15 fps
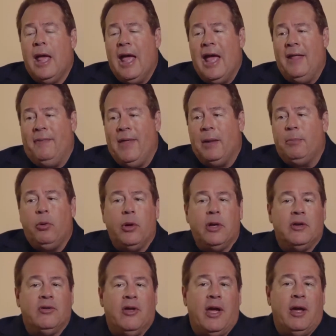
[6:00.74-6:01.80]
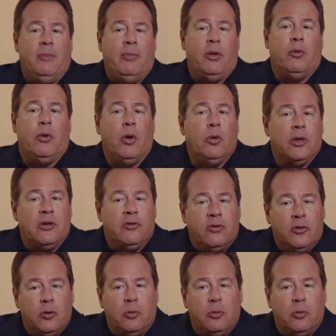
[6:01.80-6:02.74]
At that point in time, there were only two